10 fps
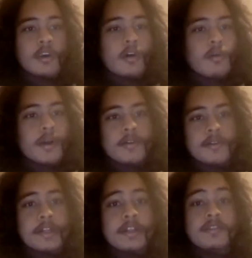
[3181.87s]
Oh
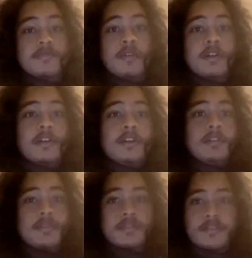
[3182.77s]
well, it is what it
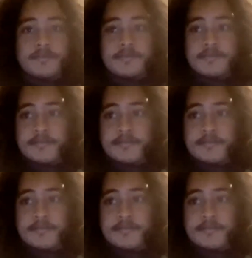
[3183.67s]
is.